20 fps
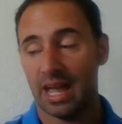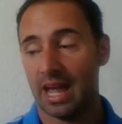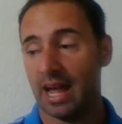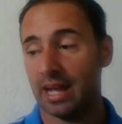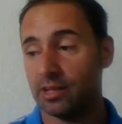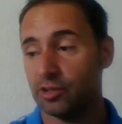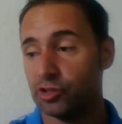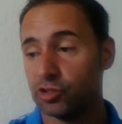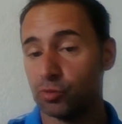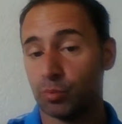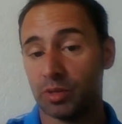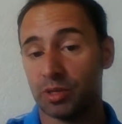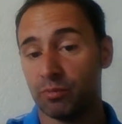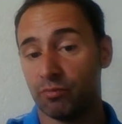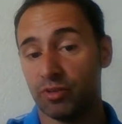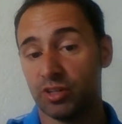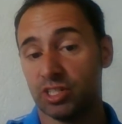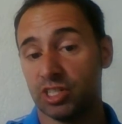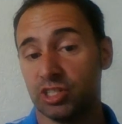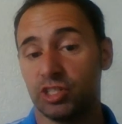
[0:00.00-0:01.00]
And just with
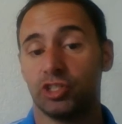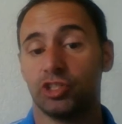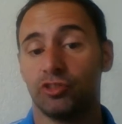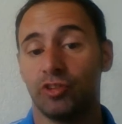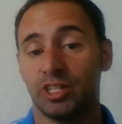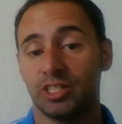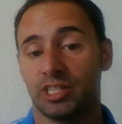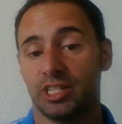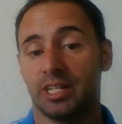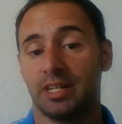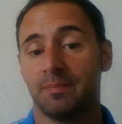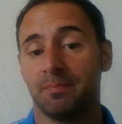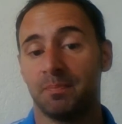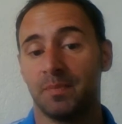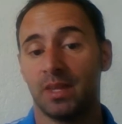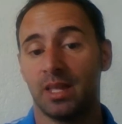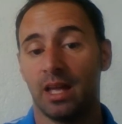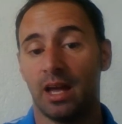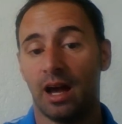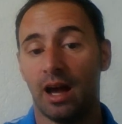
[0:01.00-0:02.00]
resistance stretching,
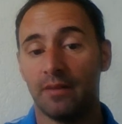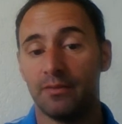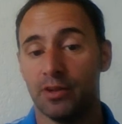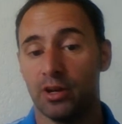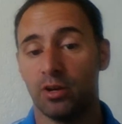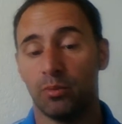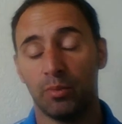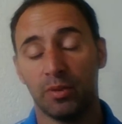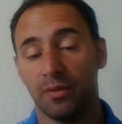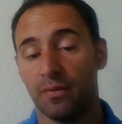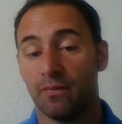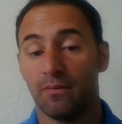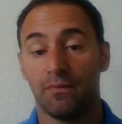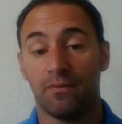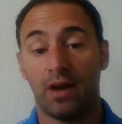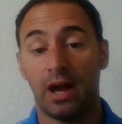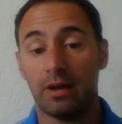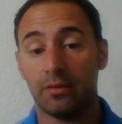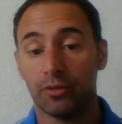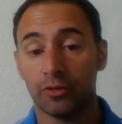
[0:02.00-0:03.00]
I've done it with
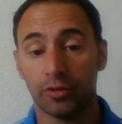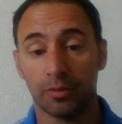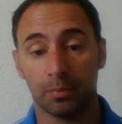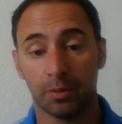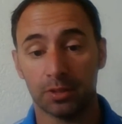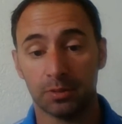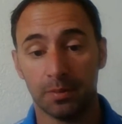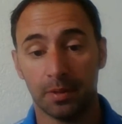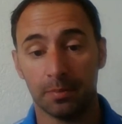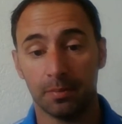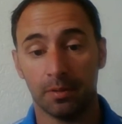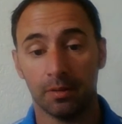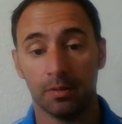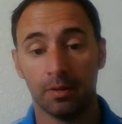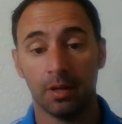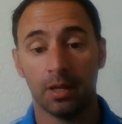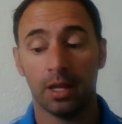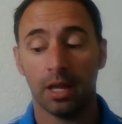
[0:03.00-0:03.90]
500 plus people.